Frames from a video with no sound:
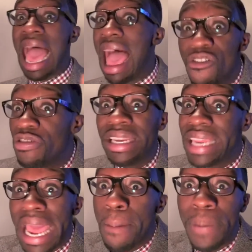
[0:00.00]
Every
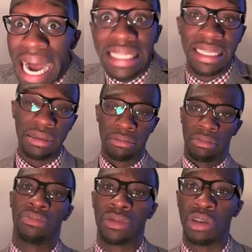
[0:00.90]
day party.
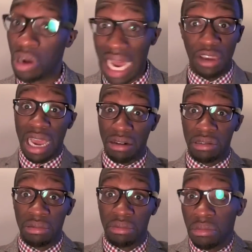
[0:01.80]
You don't like your
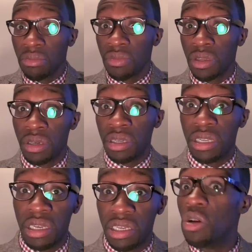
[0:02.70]
house, You
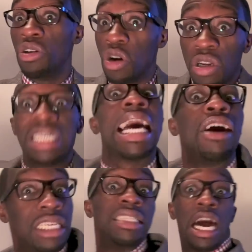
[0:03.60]
don't. This
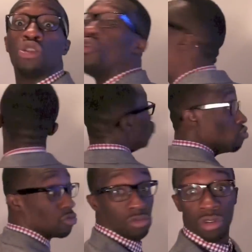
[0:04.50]
house is not good for you.
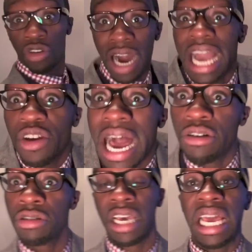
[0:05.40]
You don't like your
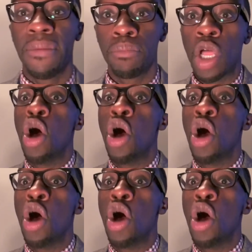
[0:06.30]
house, eh?